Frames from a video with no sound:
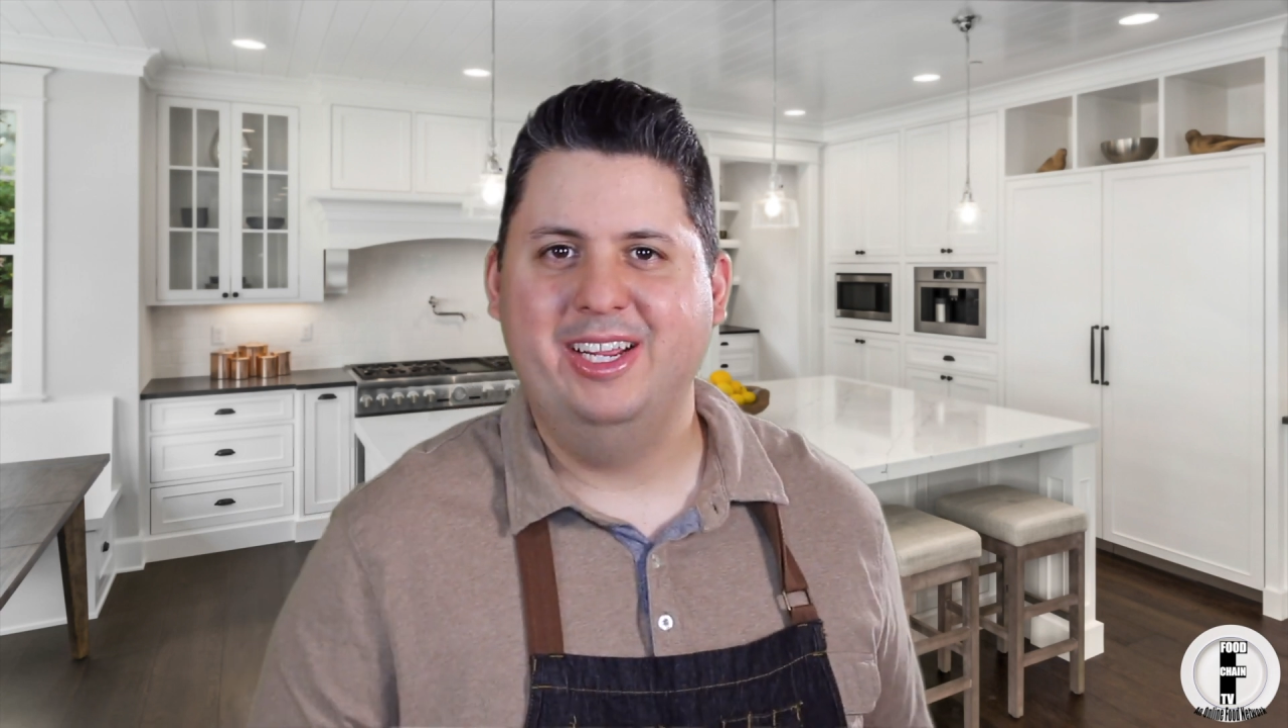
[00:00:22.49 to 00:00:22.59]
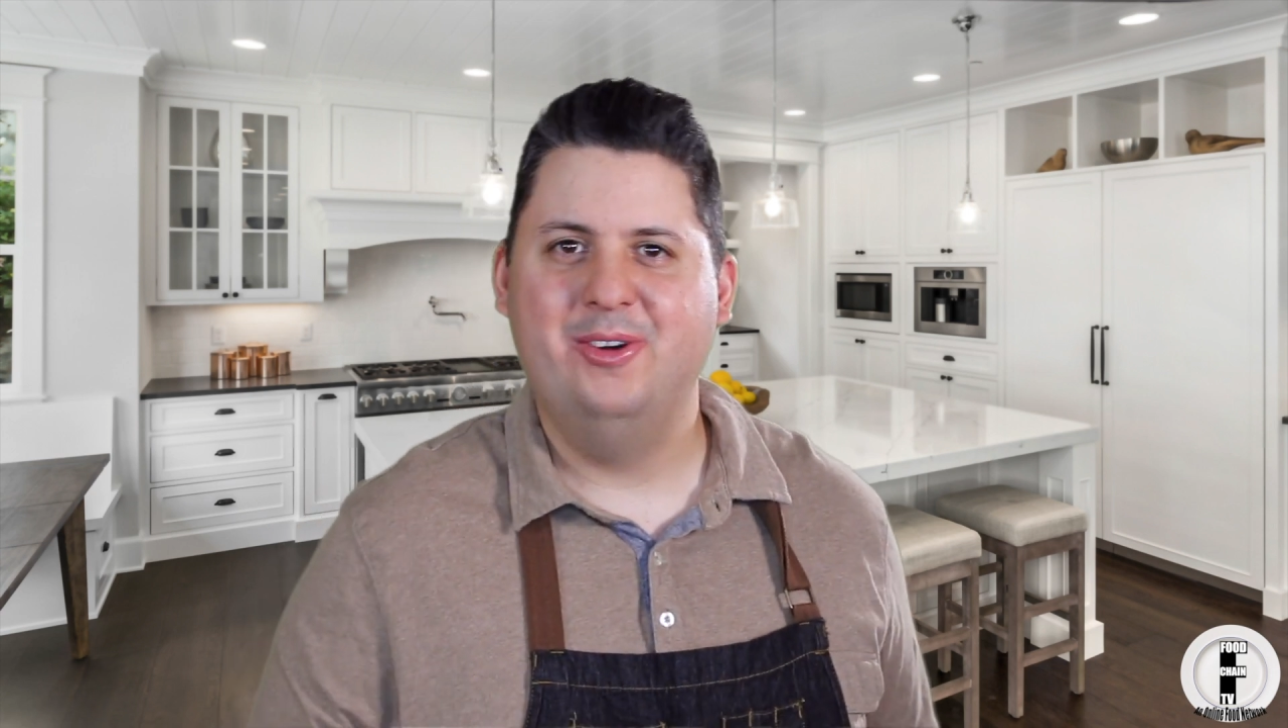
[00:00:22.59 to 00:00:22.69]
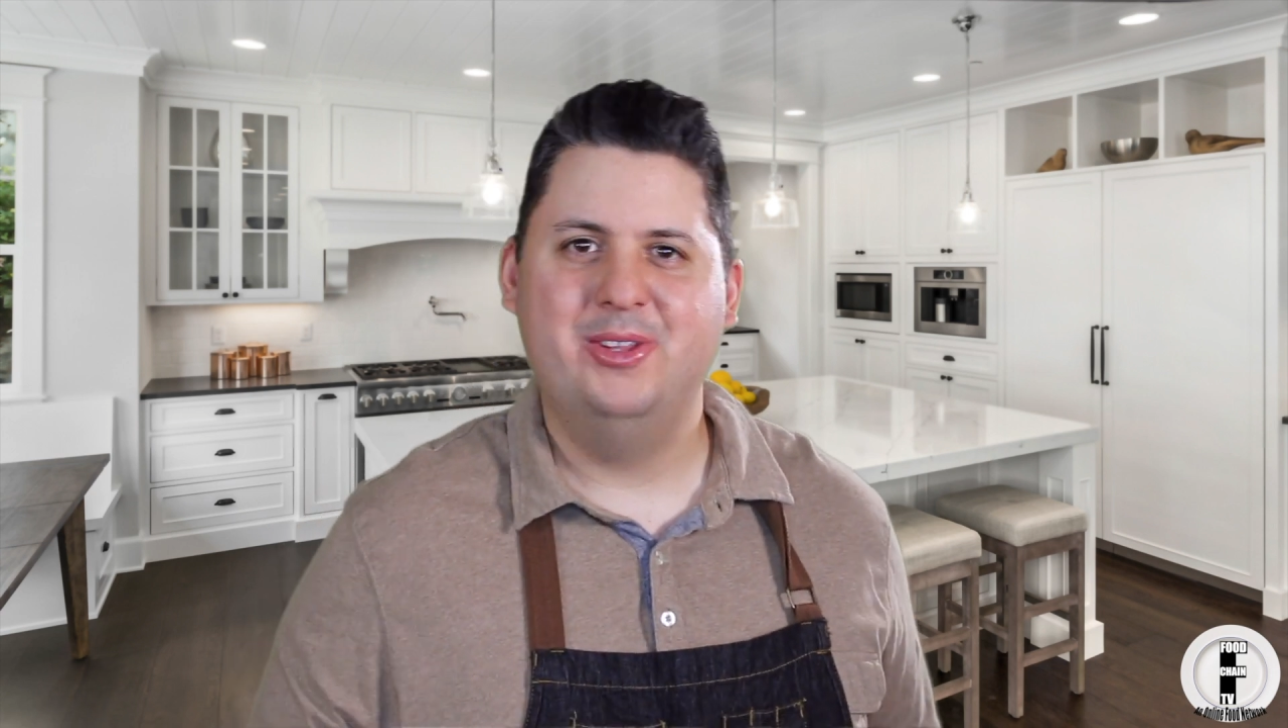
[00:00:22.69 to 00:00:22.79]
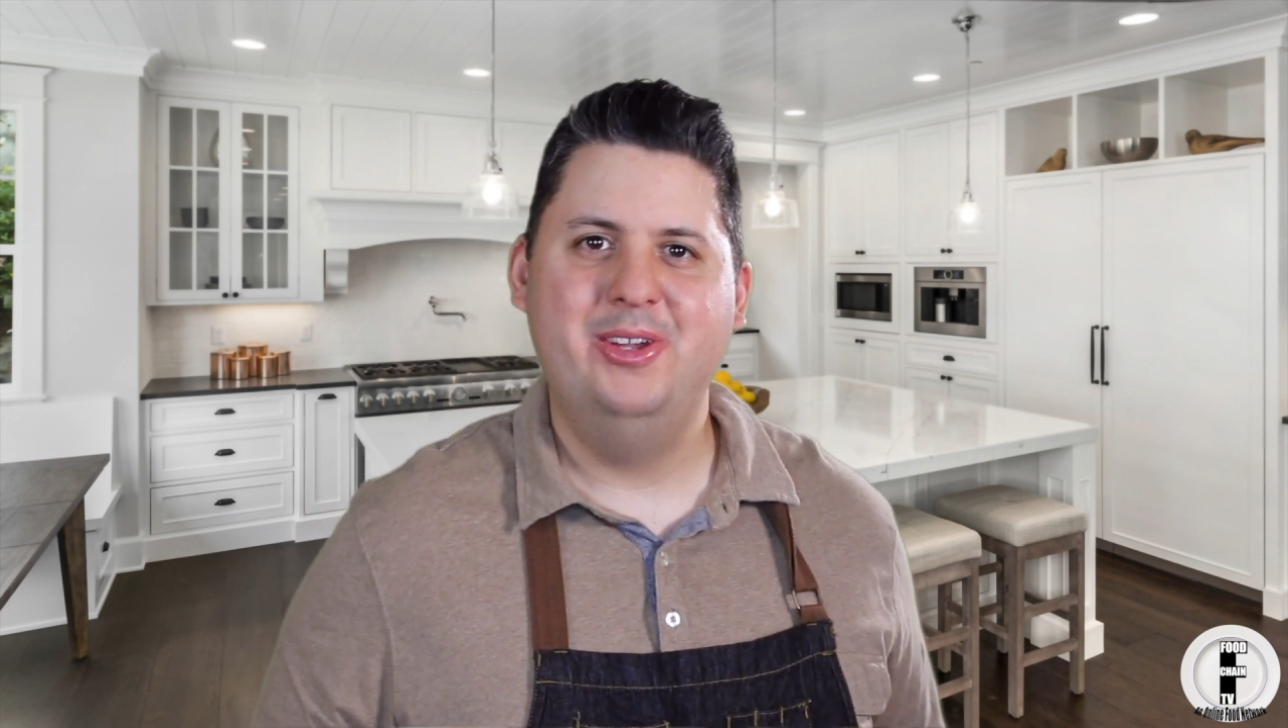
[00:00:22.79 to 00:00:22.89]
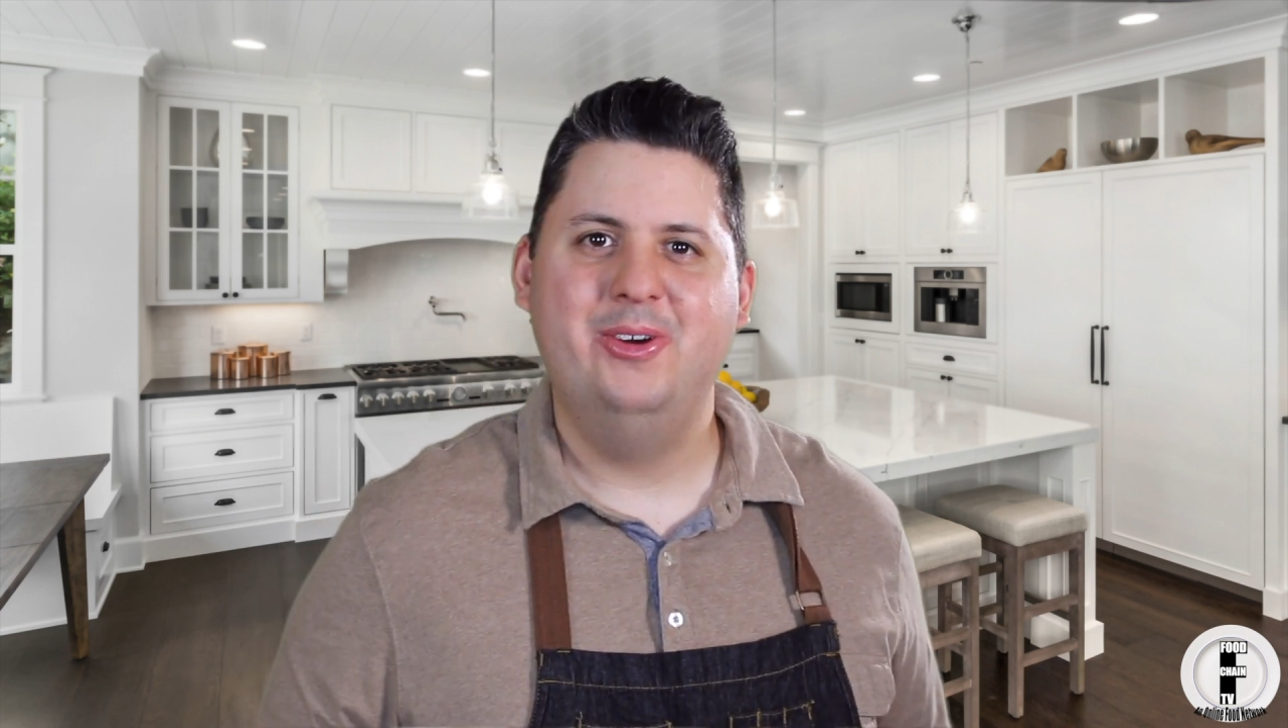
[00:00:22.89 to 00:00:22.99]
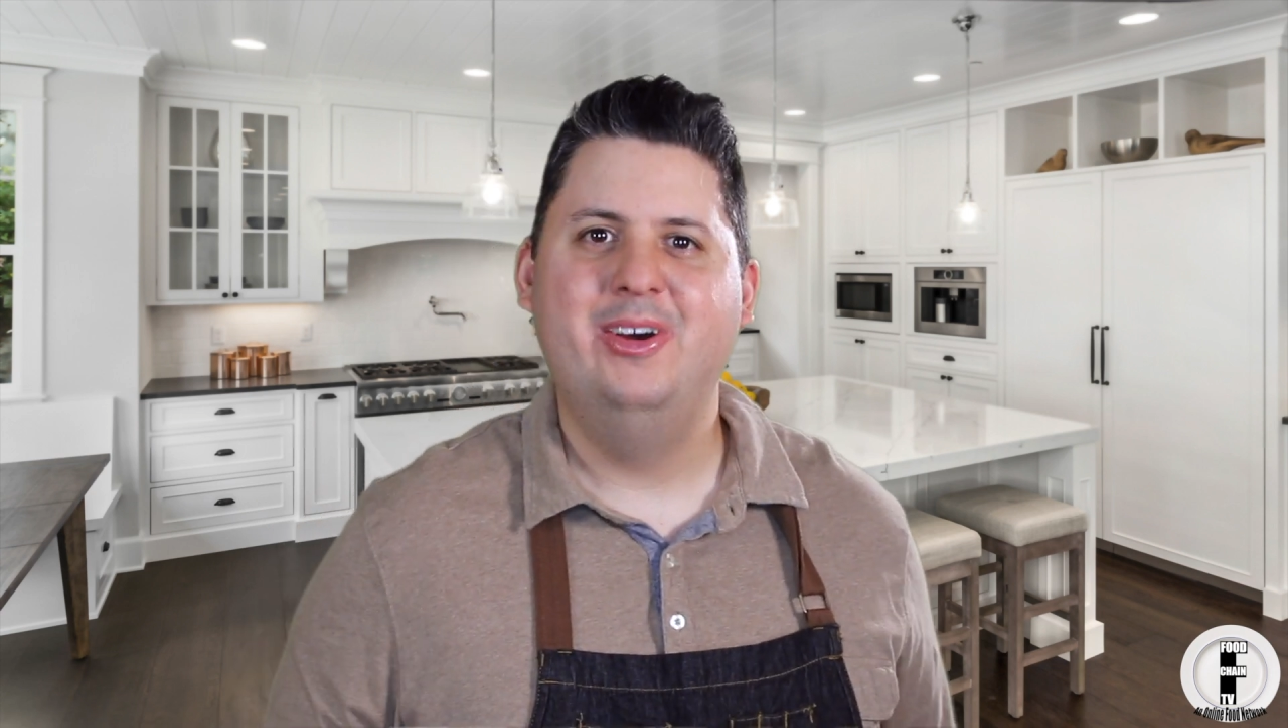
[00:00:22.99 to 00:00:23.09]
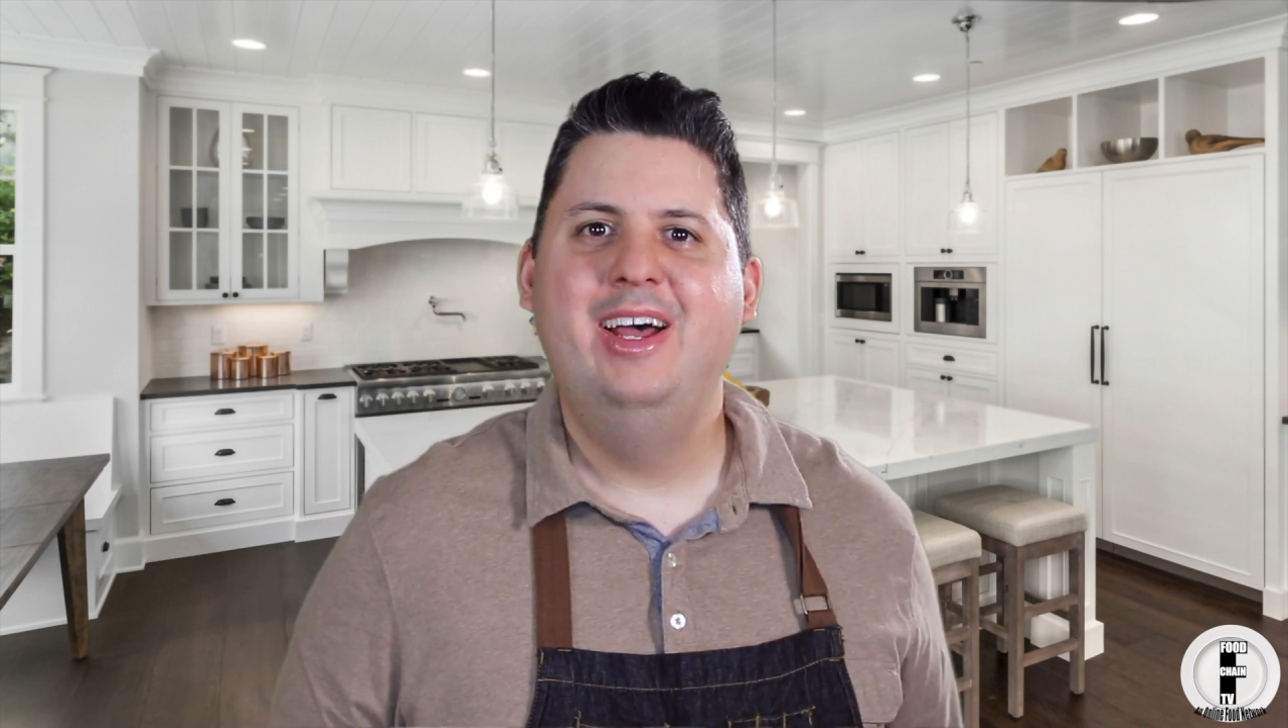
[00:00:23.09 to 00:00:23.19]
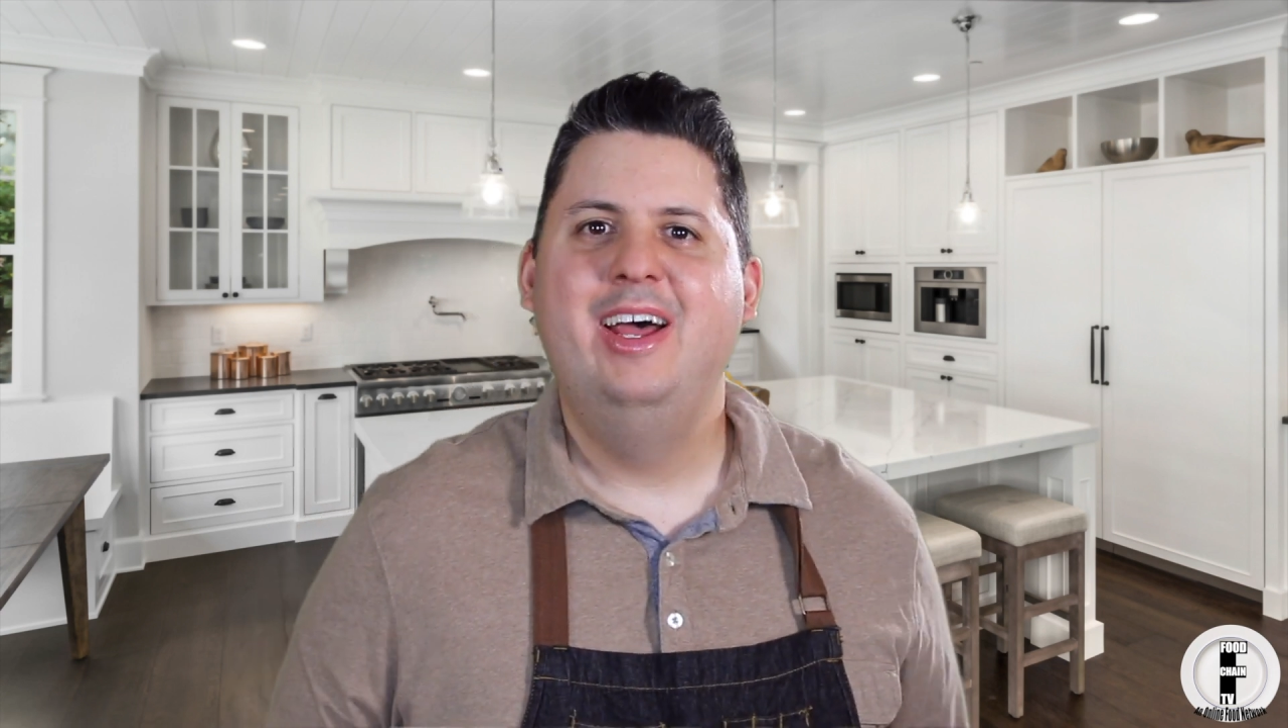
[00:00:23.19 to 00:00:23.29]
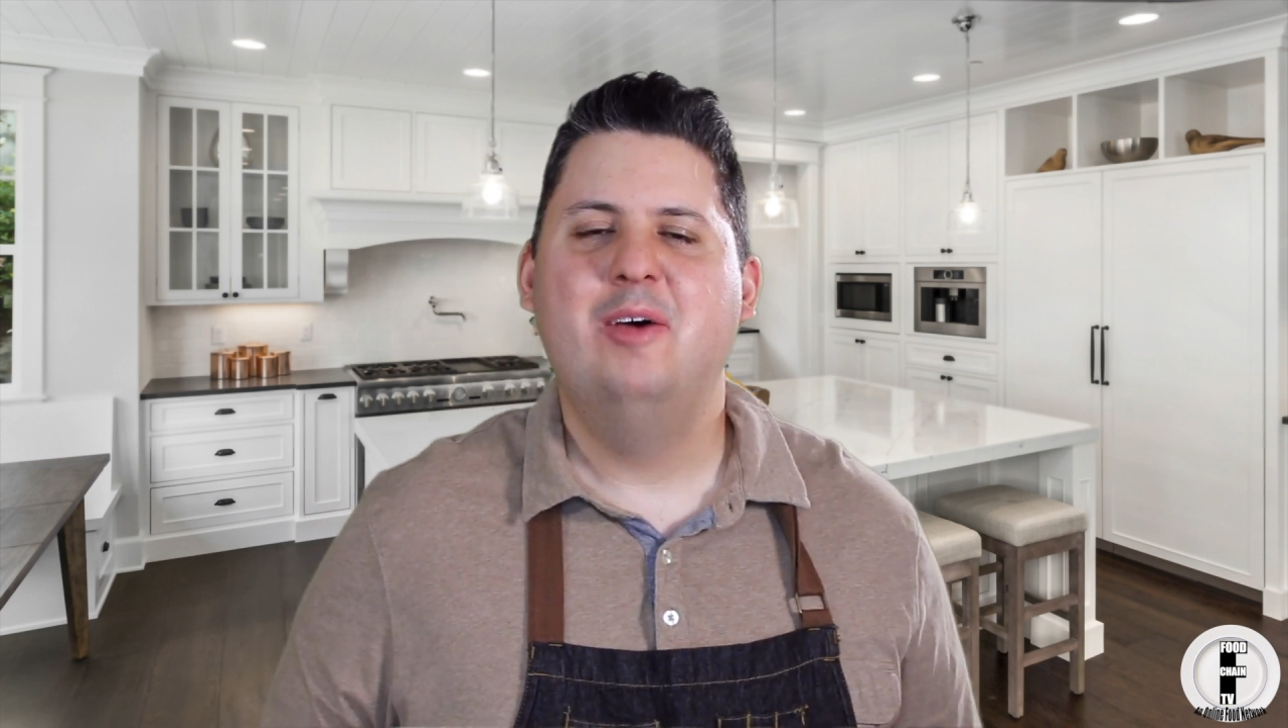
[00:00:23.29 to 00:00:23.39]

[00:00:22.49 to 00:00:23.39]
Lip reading: it with you,